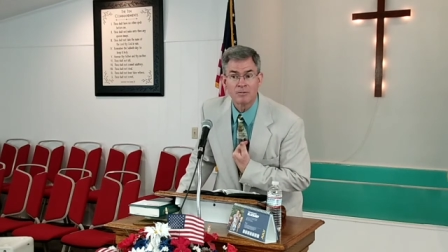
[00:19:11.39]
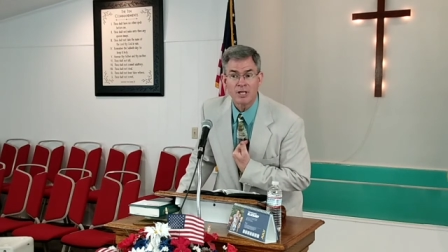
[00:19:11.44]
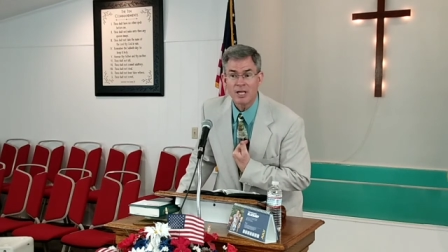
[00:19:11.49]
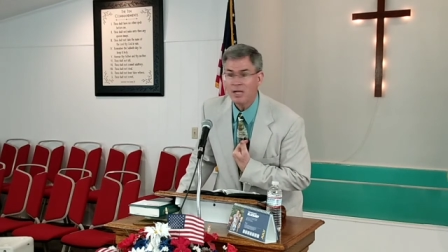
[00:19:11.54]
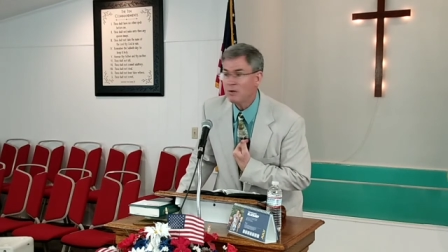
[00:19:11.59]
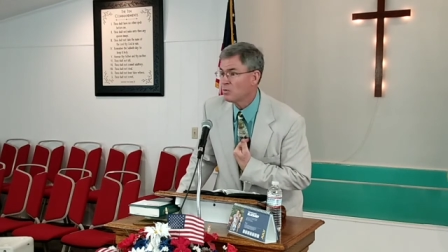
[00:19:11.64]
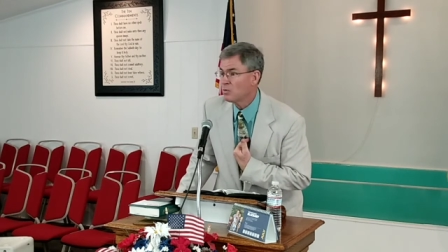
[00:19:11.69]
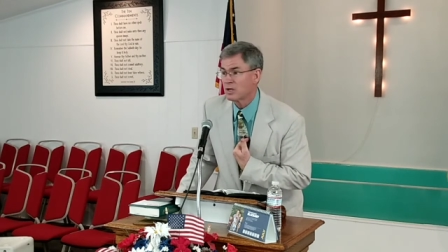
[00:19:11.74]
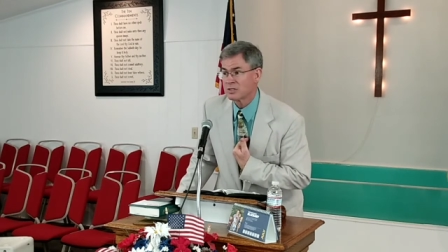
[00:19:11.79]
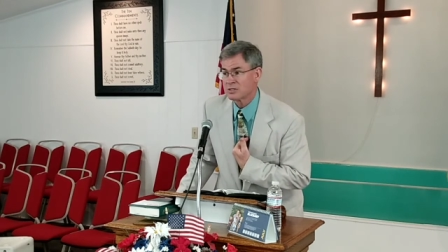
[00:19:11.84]

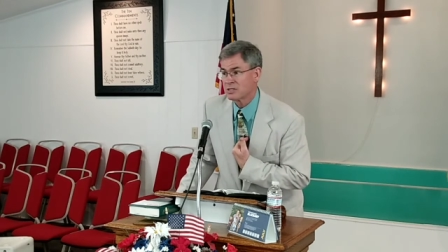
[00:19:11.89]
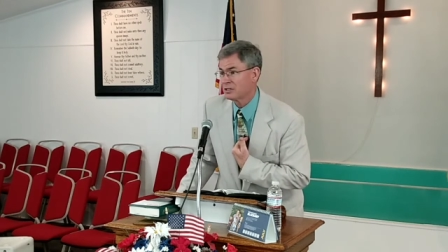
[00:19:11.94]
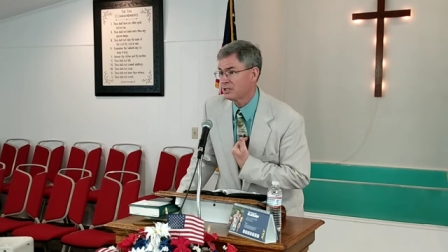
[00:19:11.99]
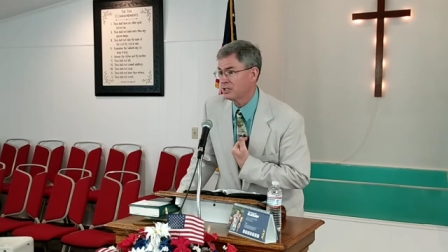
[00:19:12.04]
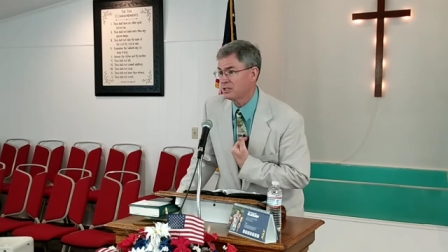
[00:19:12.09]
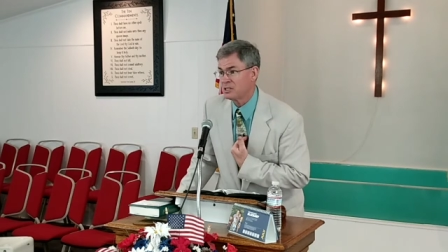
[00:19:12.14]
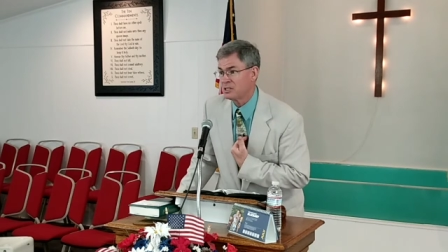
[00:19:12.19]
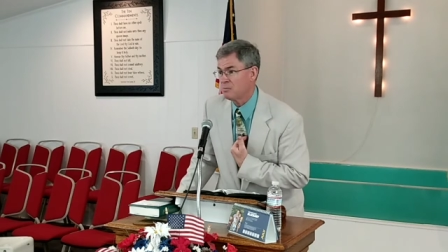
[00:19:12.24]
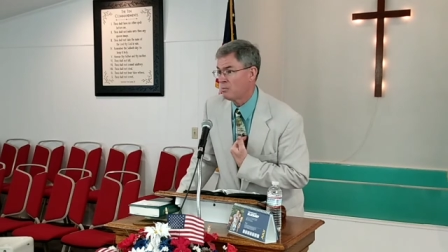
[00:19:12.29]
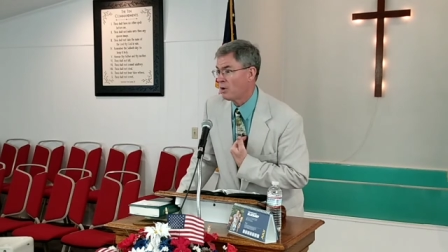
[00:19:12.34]
It wasn't
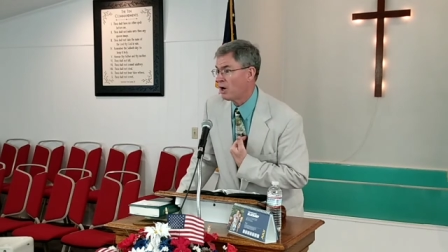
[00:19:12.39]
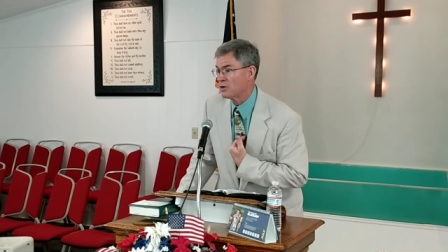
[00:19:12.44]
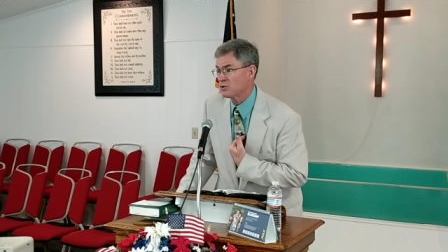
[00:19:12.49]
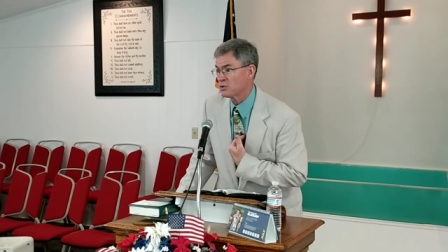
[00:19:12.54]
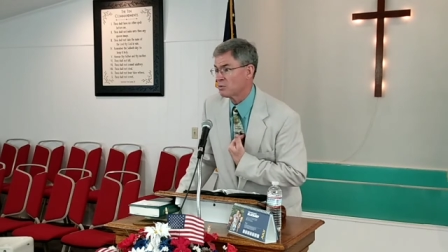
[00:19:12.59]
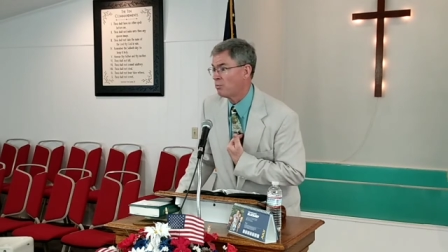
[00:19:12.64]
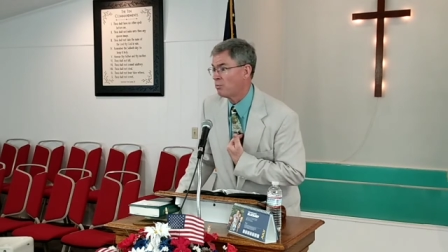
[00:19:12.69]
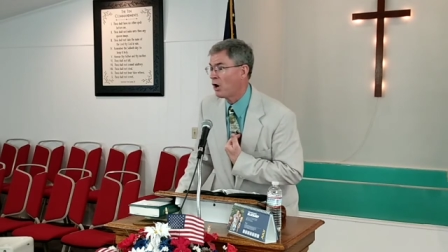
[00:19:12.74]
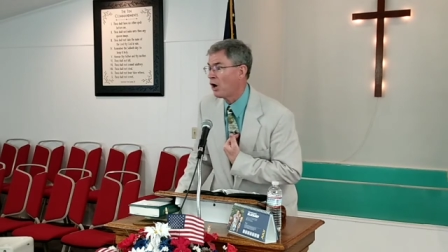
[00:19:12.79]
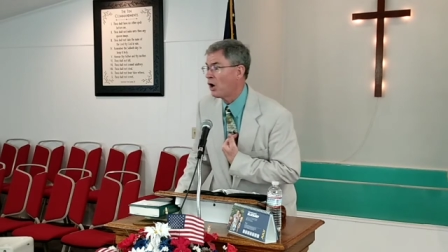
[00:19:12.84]
that the
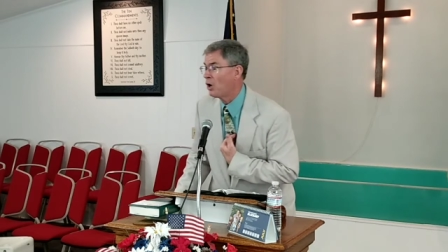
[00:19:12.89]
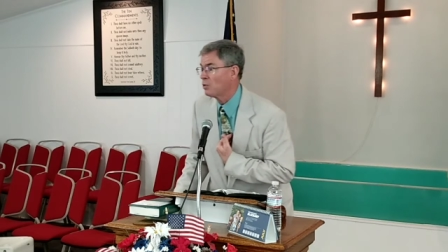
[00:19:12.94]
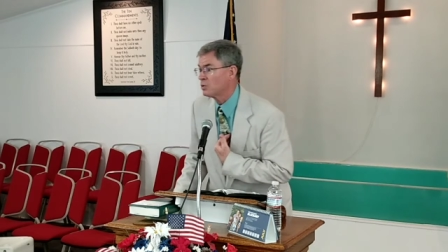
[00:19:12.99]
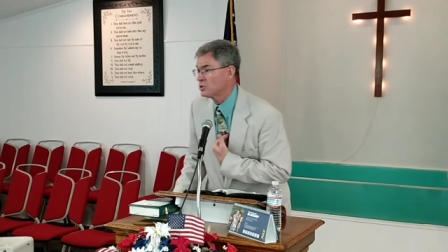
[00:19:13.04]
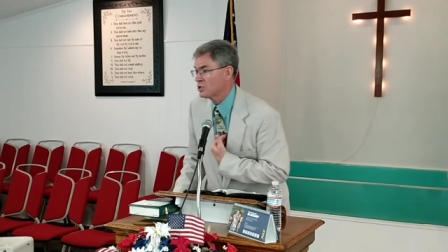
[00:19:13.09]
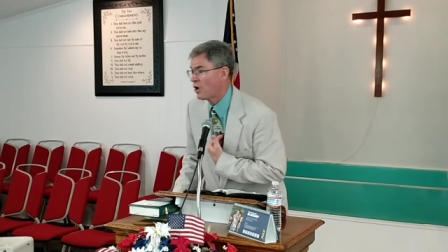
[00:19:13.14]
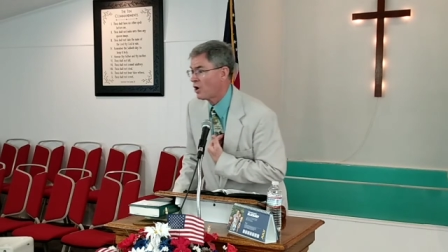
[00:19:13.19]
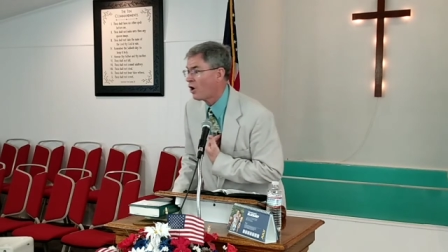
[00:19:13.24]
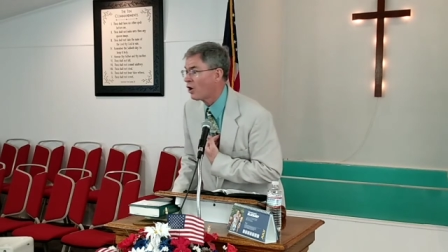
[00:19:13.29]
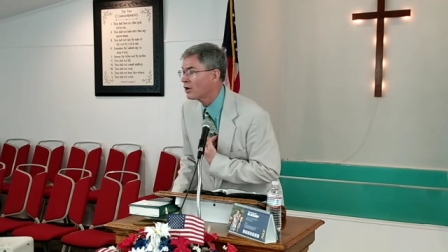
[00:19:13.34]
Apostle Paul
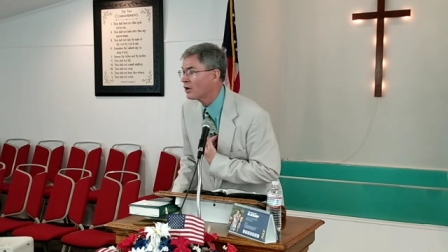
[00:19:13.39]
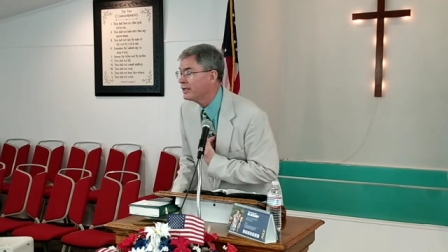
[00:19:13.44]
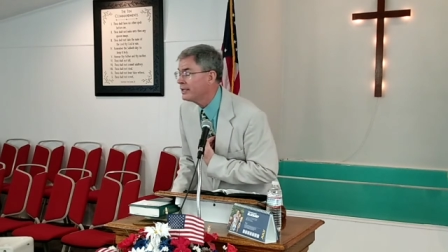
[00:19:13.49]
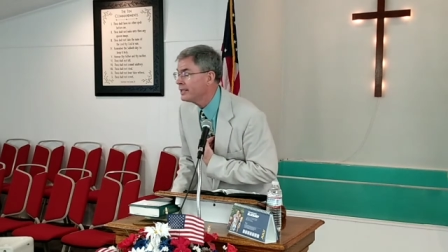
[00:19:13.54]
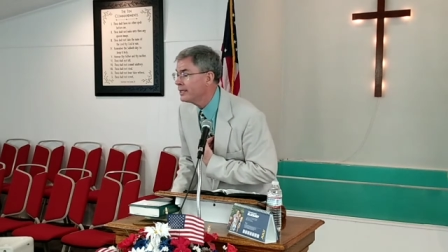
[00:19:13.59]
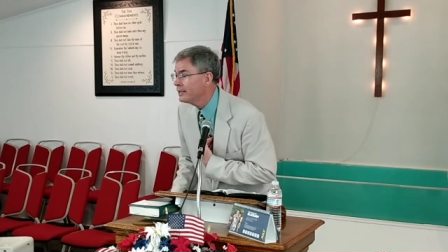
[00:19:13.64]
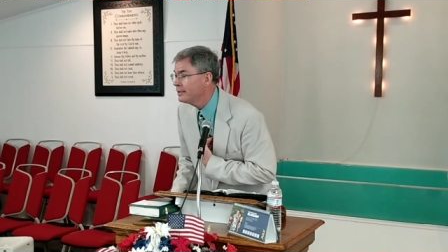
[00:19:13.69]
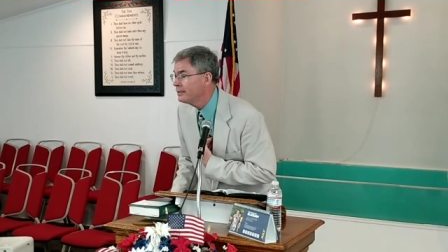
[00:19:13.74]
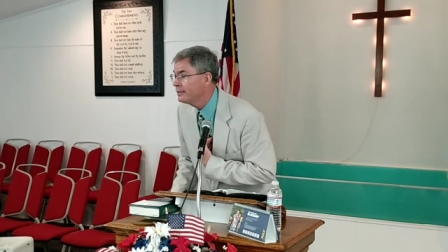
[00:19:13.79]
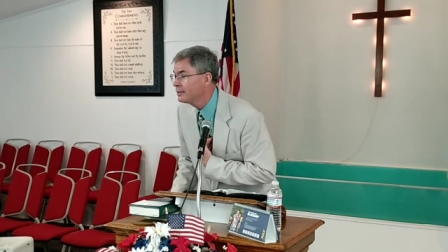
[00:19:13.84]
was a hard
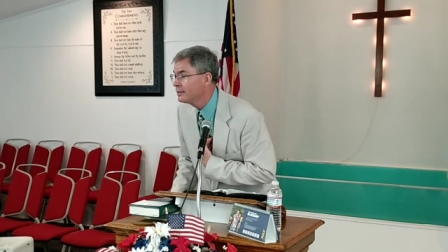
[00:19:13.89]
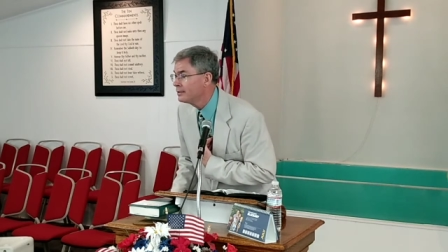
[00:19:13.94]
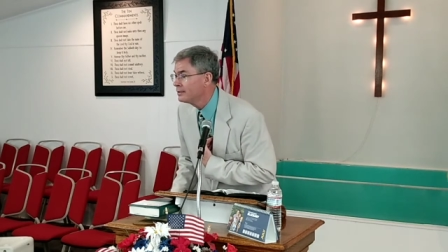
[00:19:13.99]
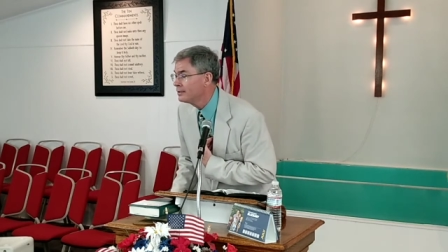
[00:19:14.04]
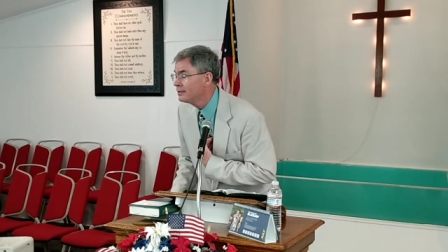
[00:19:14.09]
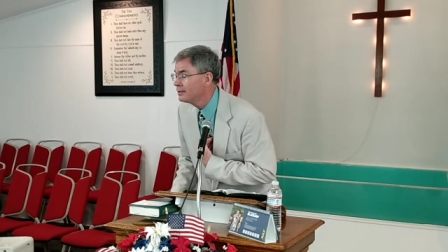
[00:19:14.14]
head.